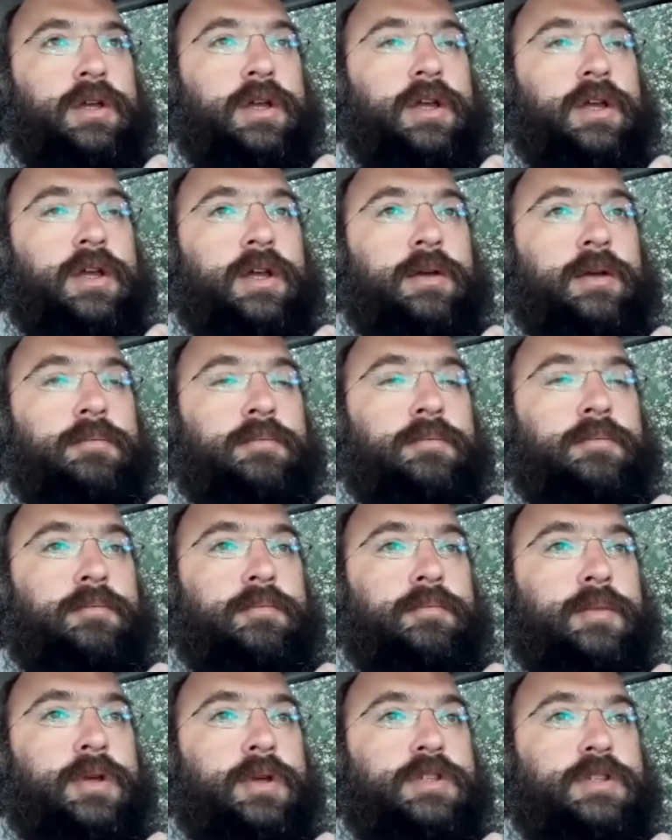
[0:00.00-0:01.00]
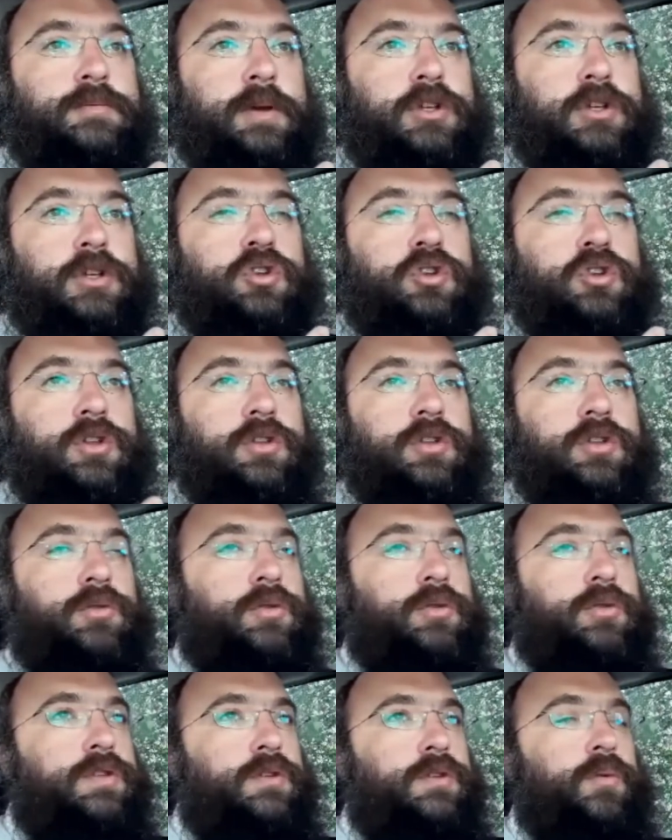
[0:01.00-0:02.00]

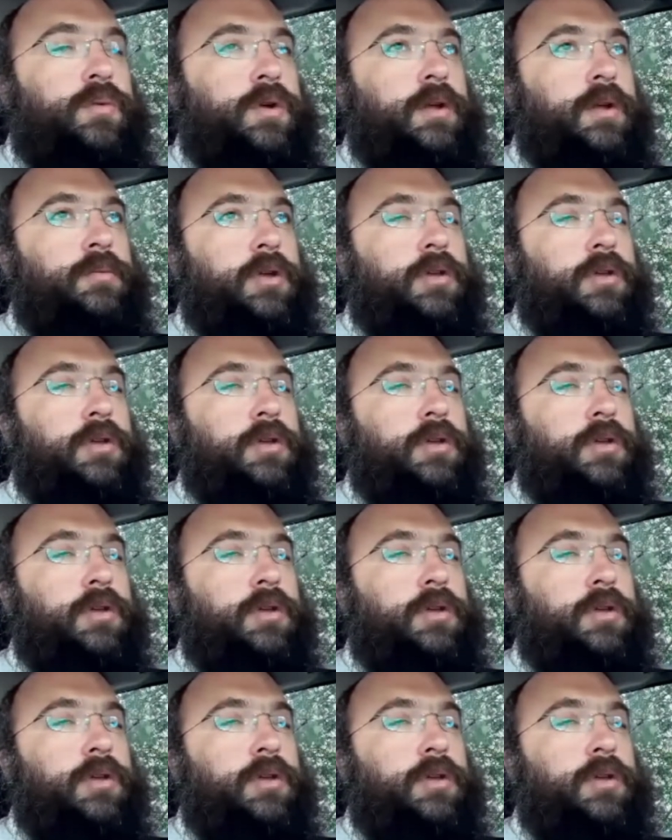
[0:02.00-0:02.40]
characteristic about